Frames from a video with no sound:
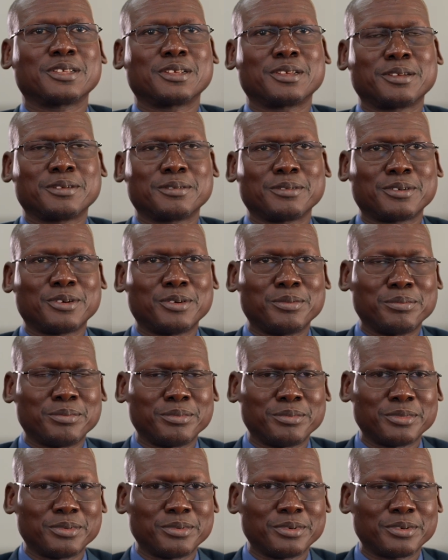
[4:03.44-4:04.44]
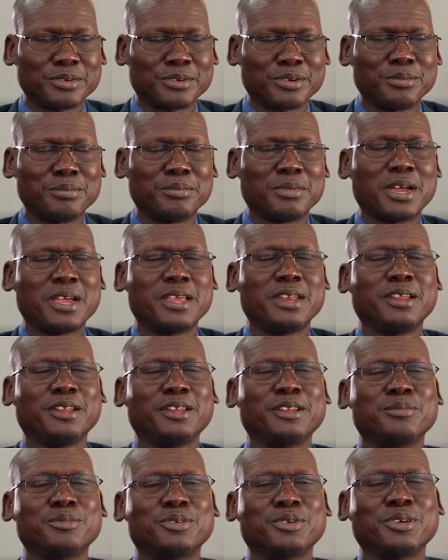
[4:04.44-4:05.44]
uh, com
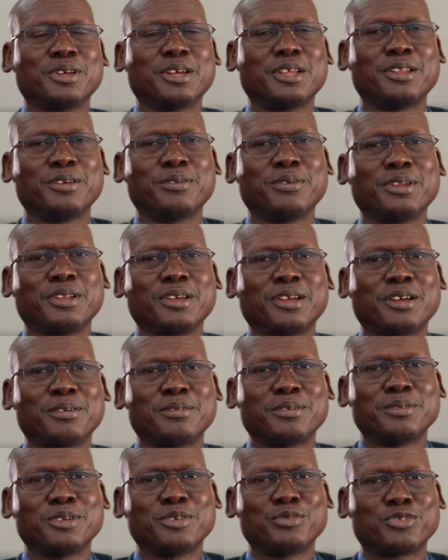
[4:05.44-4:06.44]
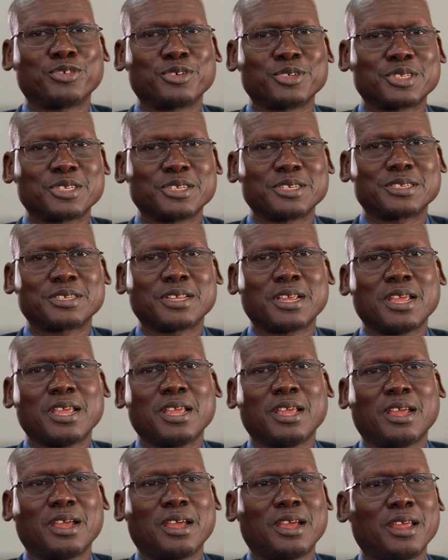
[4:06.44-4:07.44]
combining them together with the government forces,
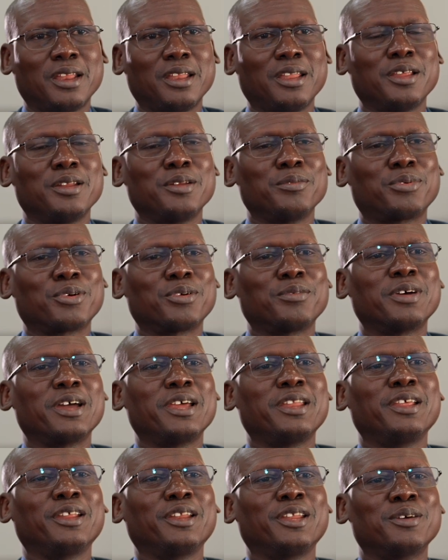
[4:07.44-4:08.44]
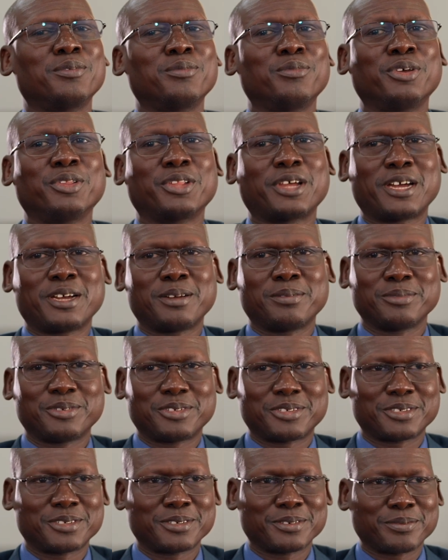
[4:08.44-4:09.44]
and then providing them with
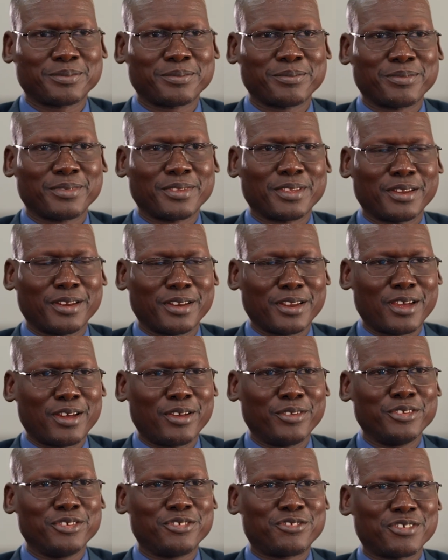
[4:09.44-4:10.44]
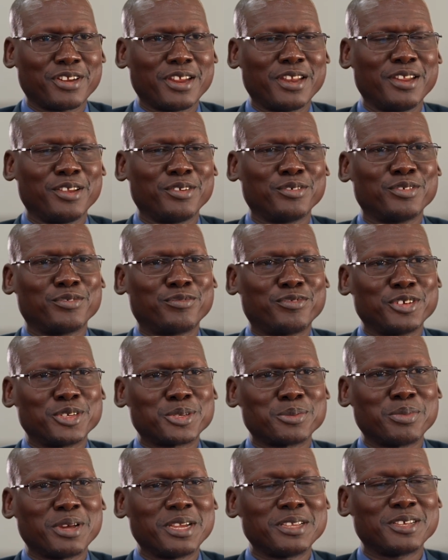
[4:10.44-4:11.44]
arms. Now the training, the
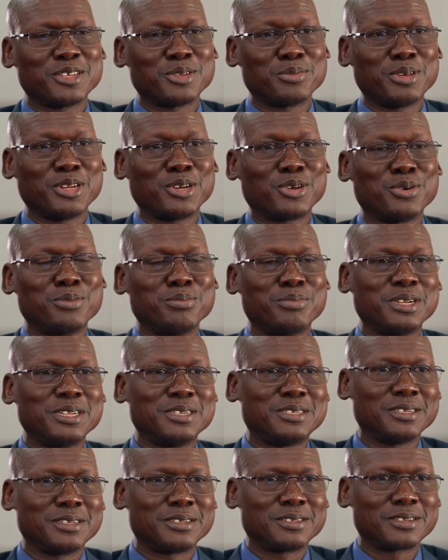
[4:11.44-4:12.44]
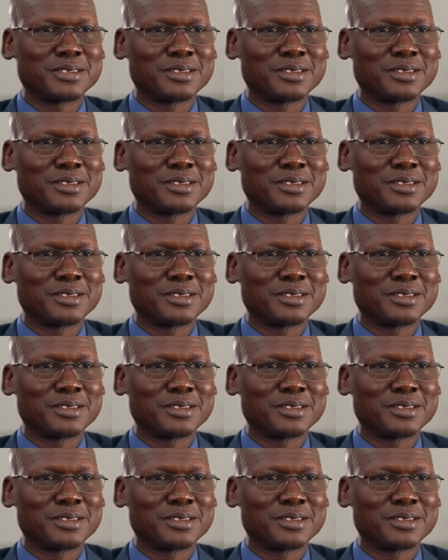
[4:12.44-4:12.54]
first batch has been completed,